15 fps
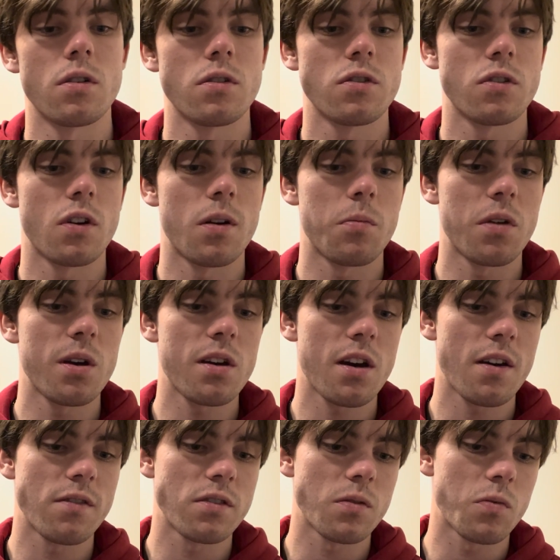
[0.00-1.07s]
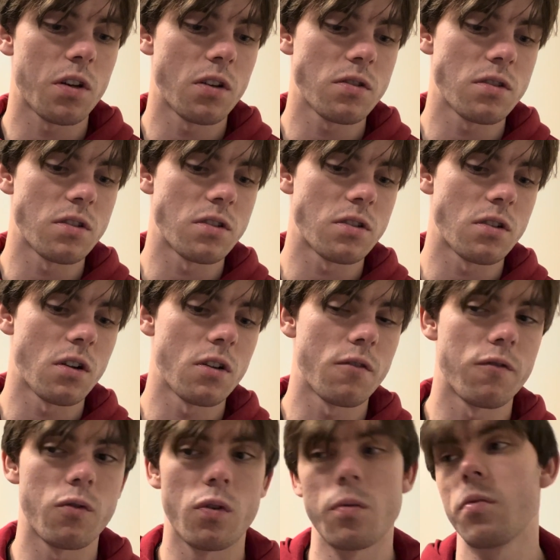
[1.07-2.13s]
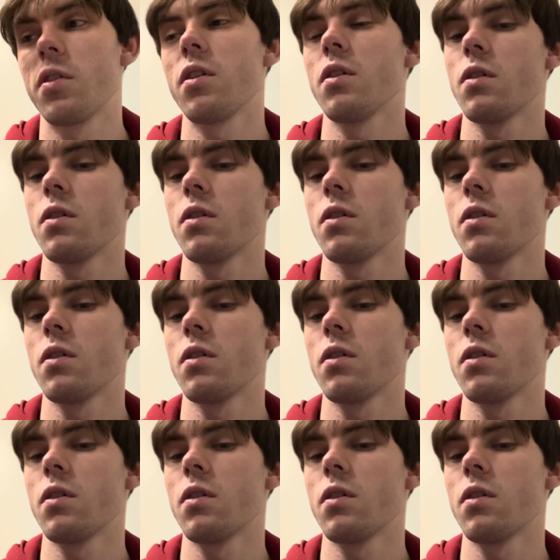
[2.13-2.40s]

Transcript: So I may have someone else install it for me.